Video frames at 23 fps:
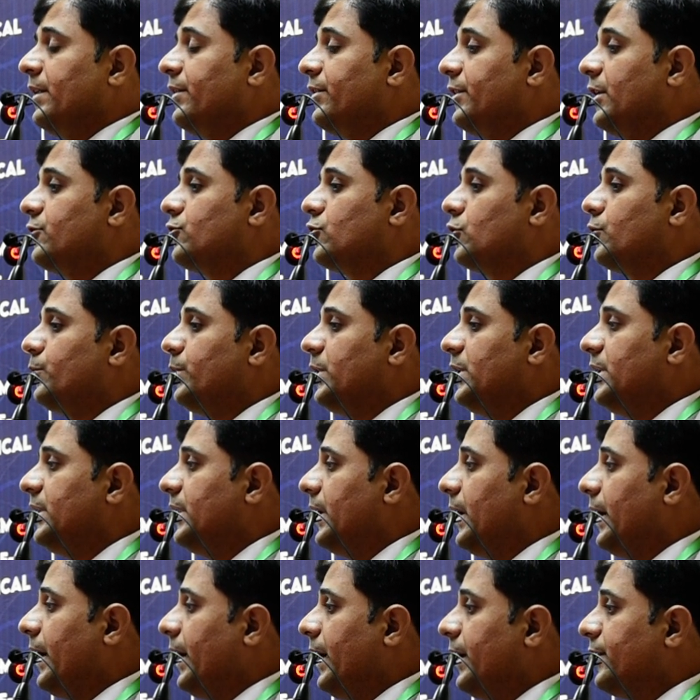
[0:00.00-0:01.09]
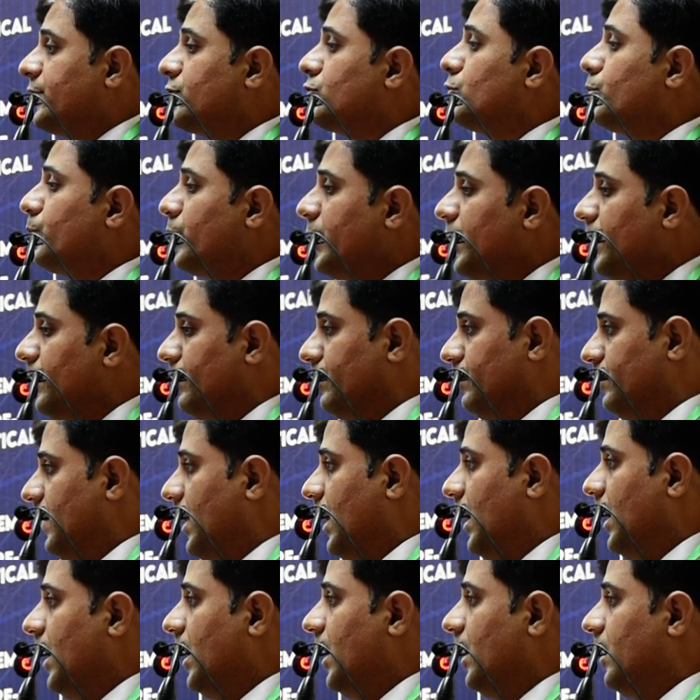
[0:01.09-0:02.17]
there should be a supreme
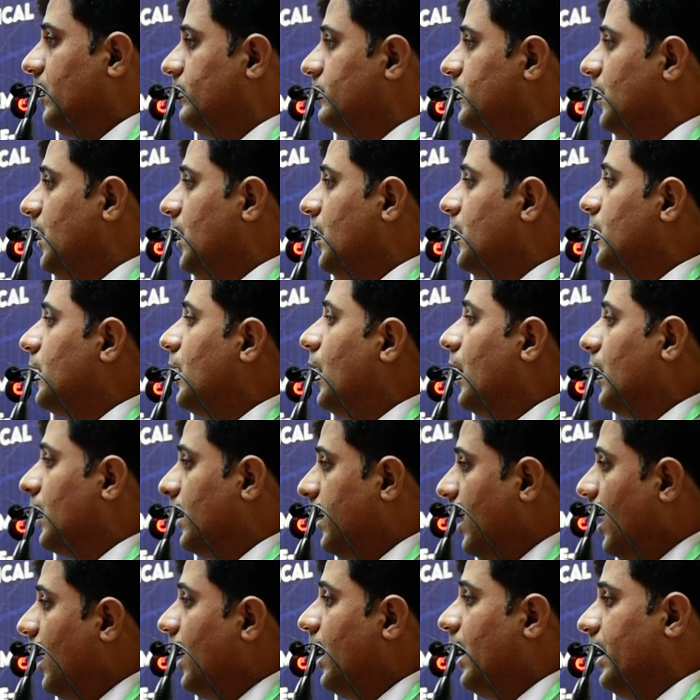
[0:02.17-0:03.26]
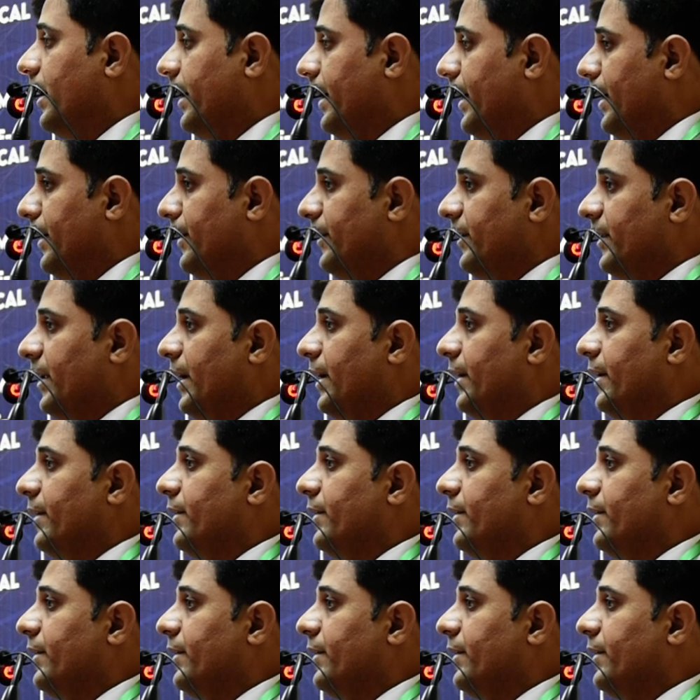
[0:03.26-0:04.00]
law, and